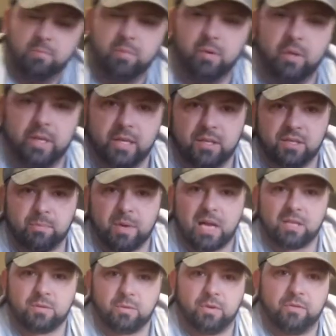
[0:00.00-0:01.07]
Pulling in
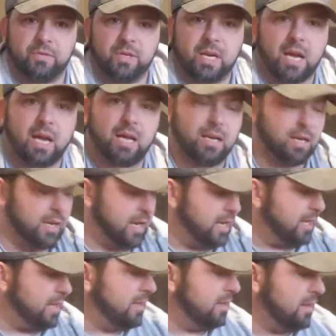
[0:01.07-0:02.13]
spots where if you got
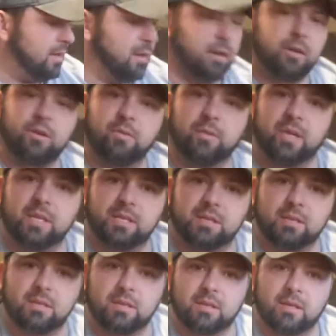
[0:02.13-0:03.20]
a
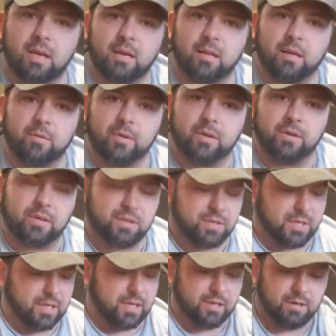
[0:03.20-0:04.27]
crease, kind of like what you can
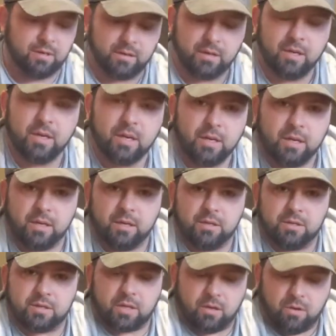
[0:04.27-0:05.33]
see here, you're
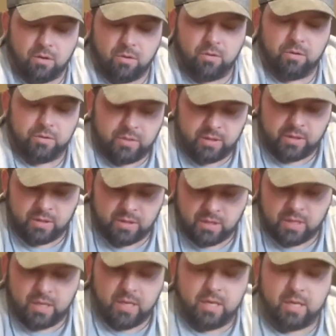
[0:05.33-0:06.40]
just gonna hold,
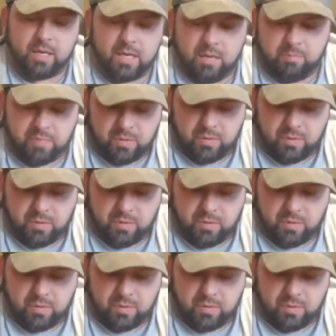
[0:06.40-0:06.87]
keep